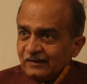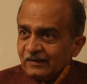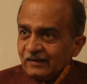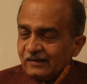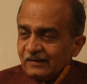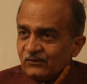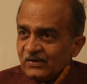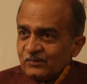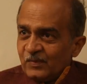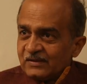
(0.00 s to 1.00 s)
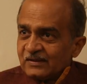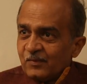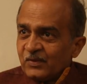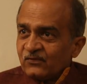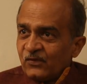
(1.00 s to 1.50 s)
investments
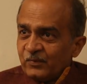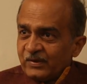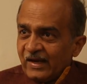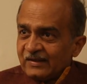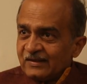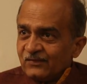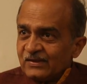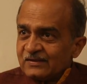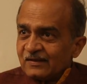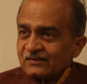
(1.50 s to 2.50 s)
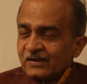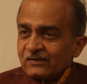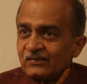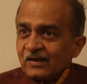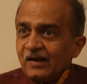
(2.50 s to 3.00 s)
coming from tax havens,
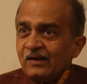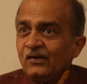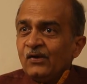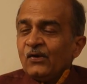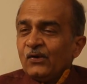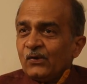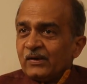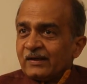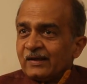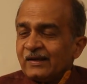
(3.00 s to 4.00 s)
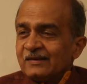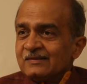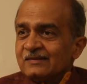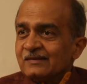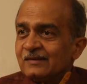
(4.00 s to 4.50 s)
etc., or
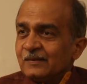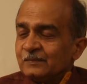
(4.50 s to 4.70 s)
against